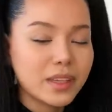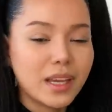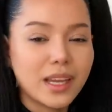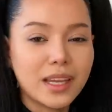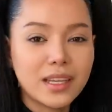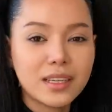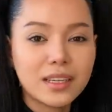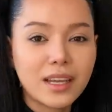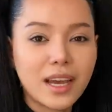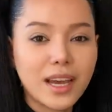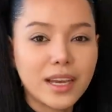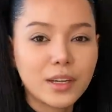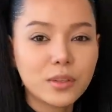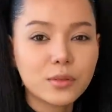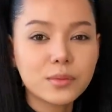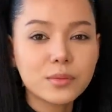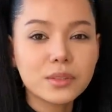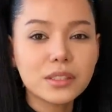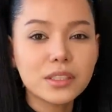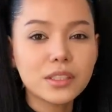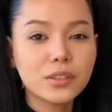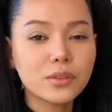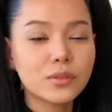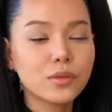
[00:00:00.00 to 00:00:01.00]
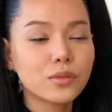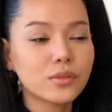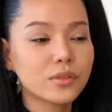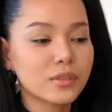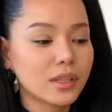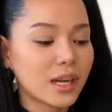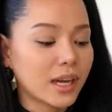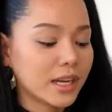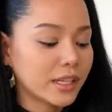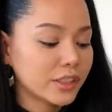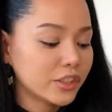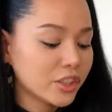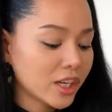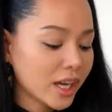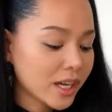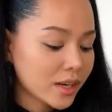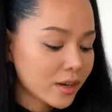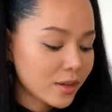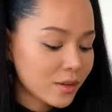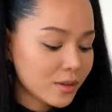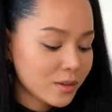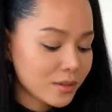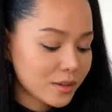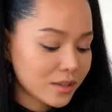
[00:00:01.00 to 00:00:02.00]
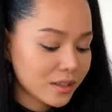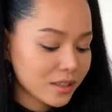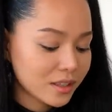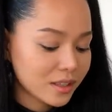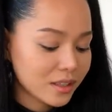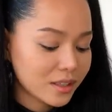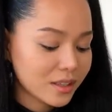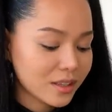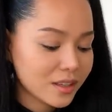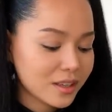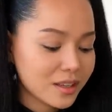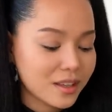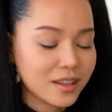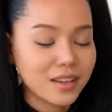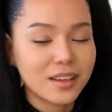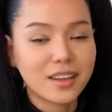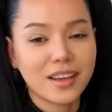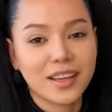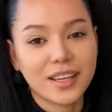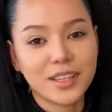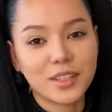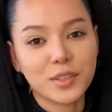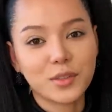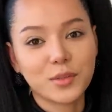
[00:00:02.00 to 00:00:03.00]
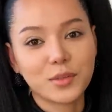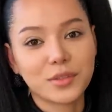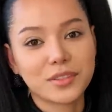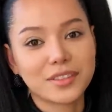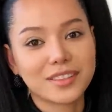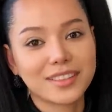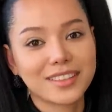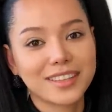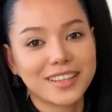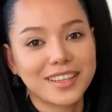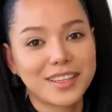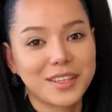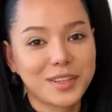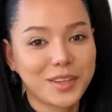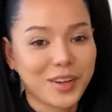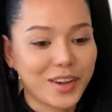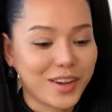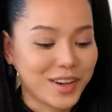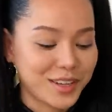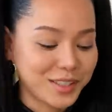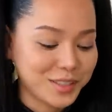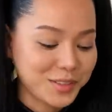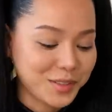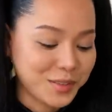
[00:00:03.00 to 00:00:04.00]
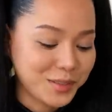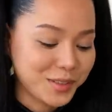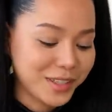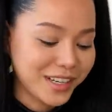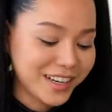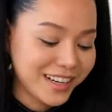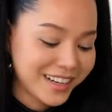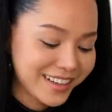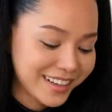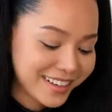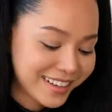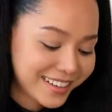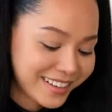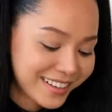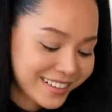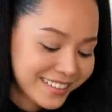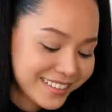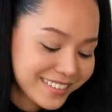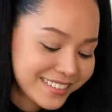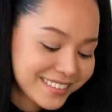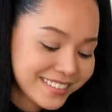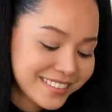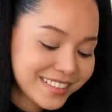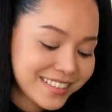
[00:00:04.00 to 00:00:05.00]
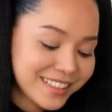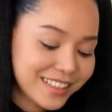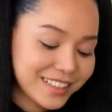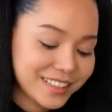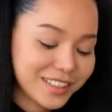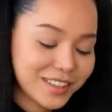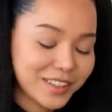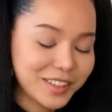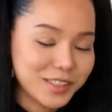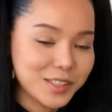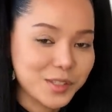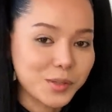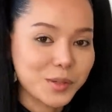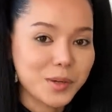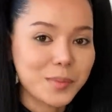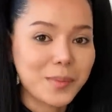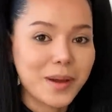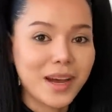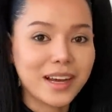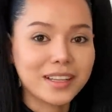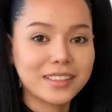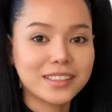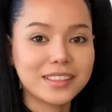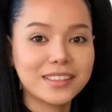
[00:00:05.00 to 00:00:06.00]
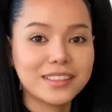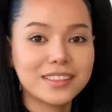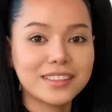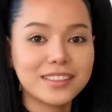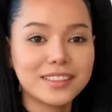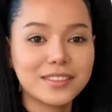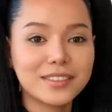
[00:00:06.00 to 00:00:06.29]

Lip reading: And I don't really use eyeshadow. I use a contour palette